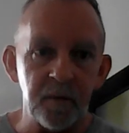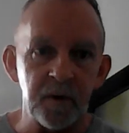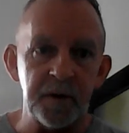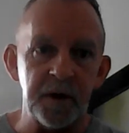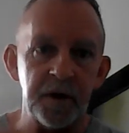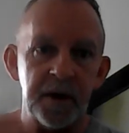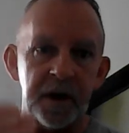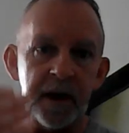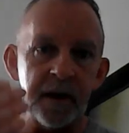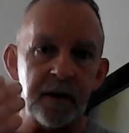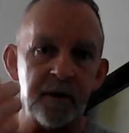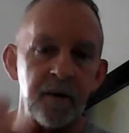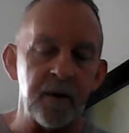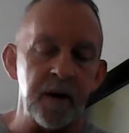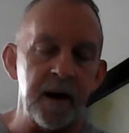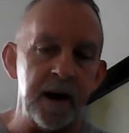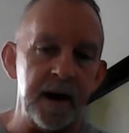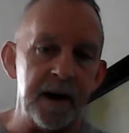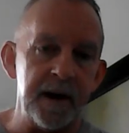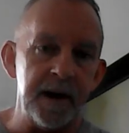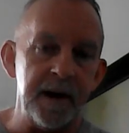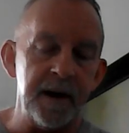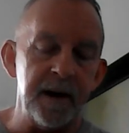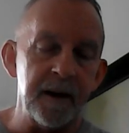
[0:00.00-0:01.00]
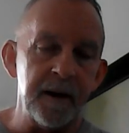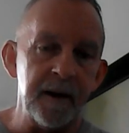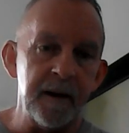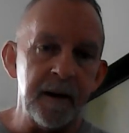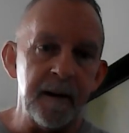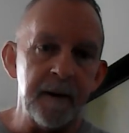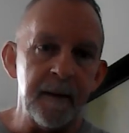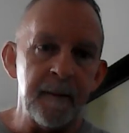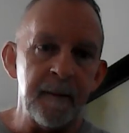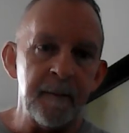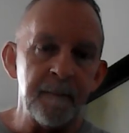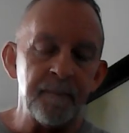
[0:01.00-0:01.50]
when you're getting ready.
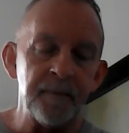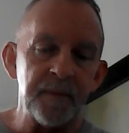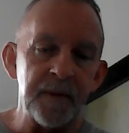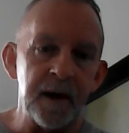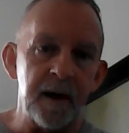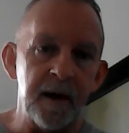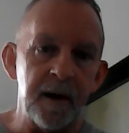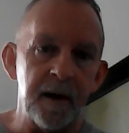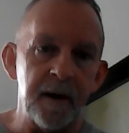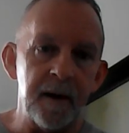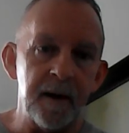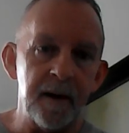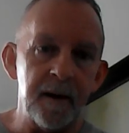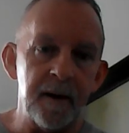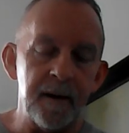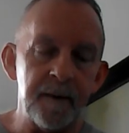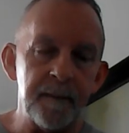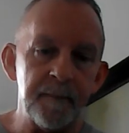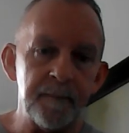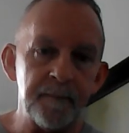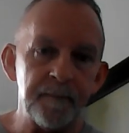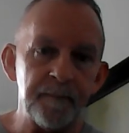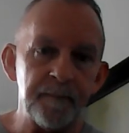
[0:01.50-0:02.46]
Uh,